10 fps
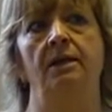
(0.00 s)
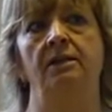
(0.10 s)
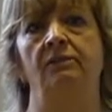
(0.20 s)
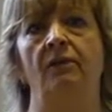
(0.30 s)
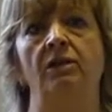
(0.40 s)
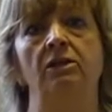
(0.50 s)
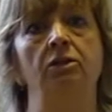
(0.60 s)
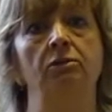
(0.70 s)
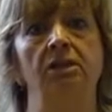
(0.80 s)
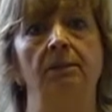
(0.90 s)
it's very
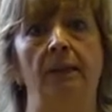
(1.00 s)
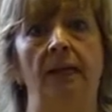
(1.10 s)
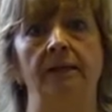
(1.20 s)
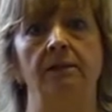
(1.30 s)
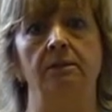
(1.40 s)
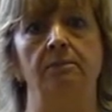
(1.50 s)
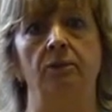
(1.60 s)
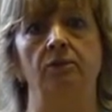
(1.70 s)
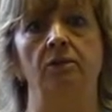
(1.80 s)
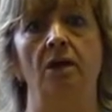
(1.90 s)
loosely planned,
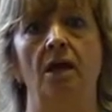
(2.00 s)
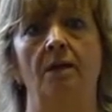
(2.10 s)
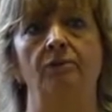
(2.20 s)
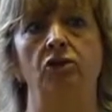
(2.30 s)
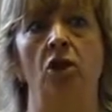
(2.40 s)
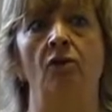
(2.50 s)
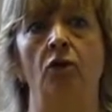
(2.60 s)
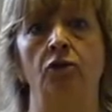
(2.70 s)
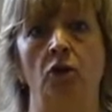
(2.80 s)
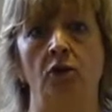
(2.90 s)
but there's a lot of
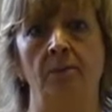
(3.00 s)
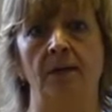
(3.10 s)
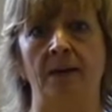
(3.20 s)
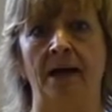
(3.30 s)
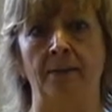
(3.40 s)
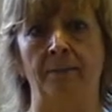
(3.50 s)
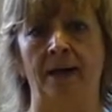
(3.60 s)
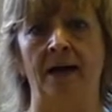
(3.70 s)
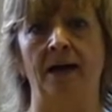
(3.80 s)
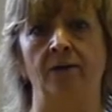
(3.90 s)
autonomy
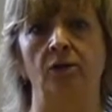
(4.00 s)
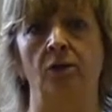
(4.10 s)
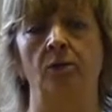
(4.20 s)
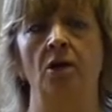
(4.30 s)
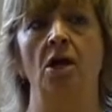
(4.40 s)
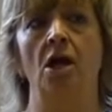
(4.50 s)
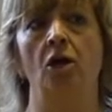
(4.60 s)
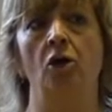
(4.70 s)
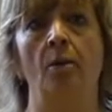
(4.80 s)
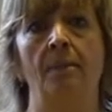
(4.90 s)
about how you
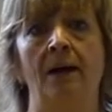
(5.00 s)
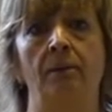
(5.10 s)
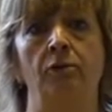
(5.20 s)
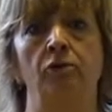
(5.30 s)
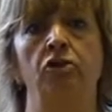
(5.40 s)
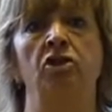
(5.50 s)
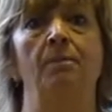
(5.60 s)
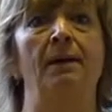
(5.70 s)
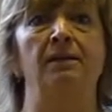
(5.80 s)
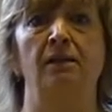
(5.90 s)
go about approaching your
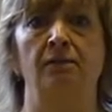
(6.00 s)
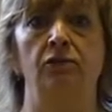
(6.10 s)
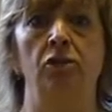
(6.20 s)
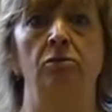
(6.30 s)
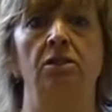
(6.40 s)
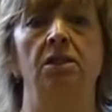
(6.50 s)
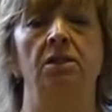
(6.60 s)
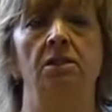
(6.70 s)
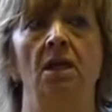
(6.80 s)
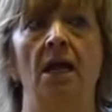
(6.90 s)
basket of
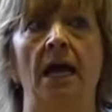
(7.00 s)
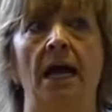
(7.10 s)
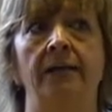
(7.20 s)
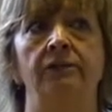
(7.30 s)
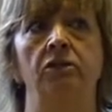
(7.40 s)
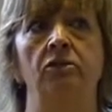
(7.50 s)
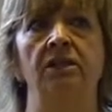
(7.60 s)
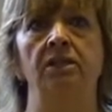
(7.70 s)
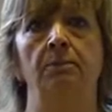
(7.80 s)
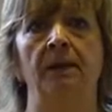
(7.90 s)
duties. And you
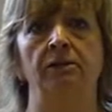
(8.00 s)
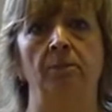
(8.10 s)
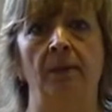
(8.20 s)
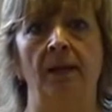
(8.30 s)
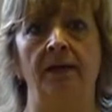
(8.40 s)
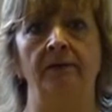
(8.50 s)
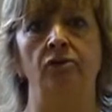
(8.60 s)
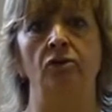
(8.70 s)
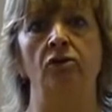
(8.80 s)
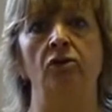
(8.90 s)
need to be able to plan
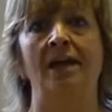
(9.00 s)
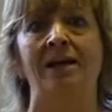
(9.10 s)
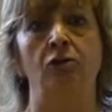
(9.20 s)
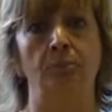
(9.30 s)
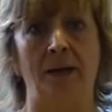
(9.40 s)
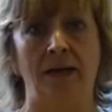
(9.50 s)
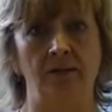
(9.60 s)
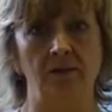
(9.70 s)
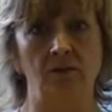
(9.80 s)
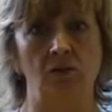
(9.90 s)
so that you get a good
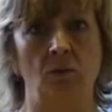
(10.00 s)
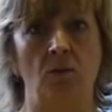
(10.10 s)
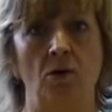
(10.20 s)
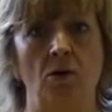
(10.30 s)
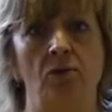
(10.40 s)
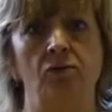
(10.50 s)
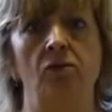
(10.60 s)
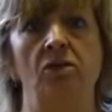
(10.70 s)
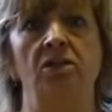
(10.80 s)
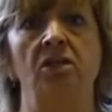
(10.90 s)
balance to your work, so
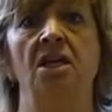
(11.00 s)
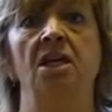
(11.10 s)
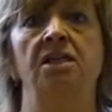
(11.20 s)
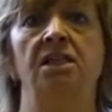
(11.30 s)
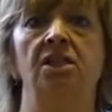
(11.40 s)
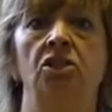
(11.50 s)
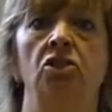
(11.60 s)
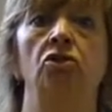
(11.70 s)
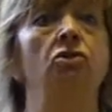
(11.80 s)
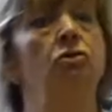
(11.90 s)
that
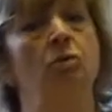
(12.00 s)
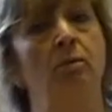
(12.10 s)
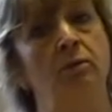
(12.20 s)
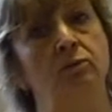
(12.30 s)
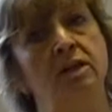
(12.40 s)
teaching doesn't swamp your